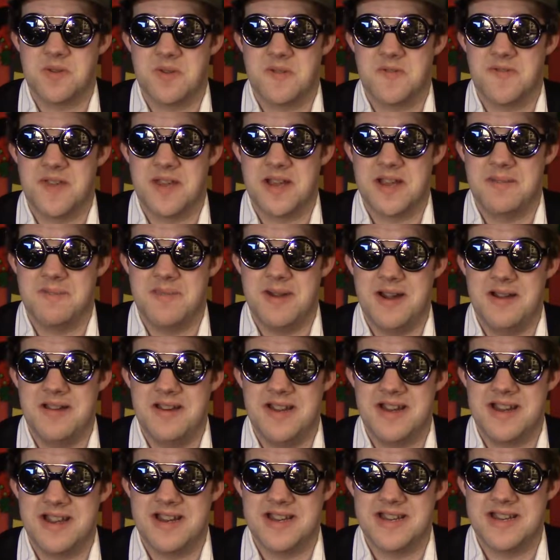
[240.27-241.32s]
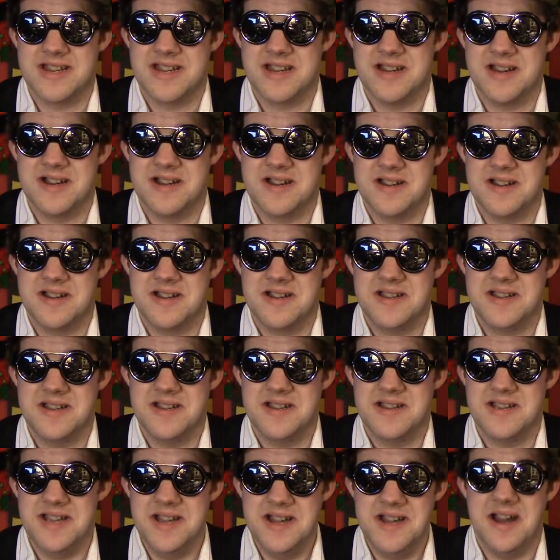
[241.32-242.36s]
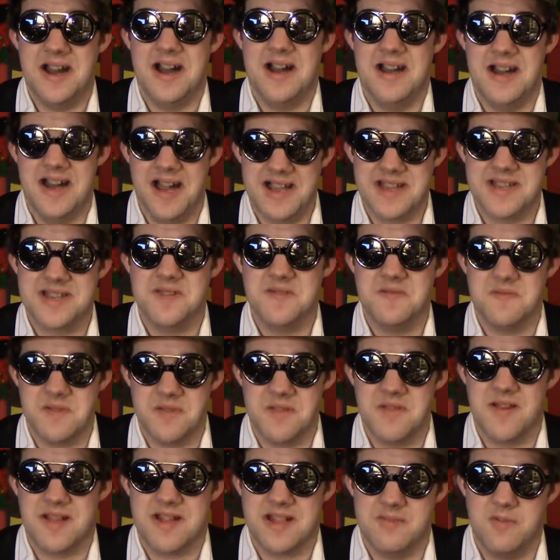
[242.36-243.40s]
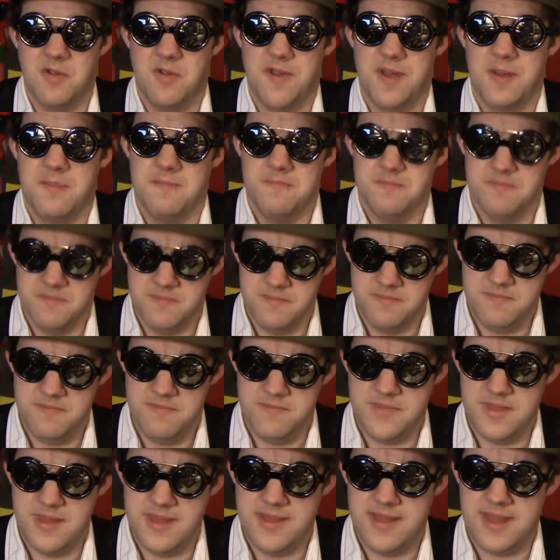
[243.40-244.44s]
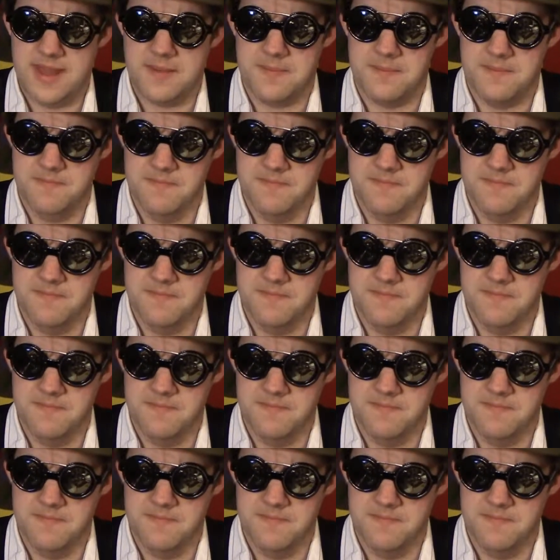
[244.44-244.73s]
of think about it, and yeah, I still really like the movie. The